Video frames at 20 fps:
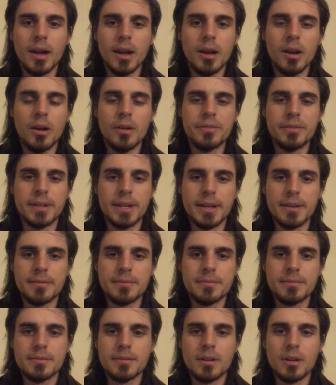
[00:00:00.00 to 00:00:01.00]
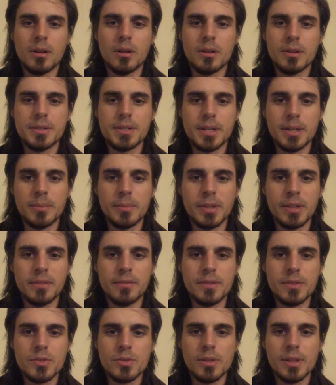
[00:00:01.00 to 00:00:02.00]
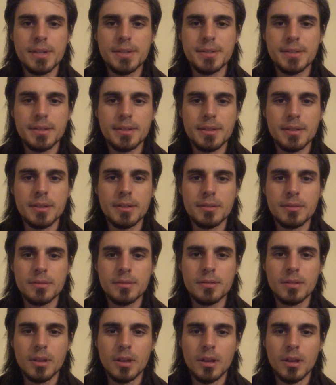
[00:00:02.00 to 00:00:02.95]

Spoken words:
often have a hard time like visualizing things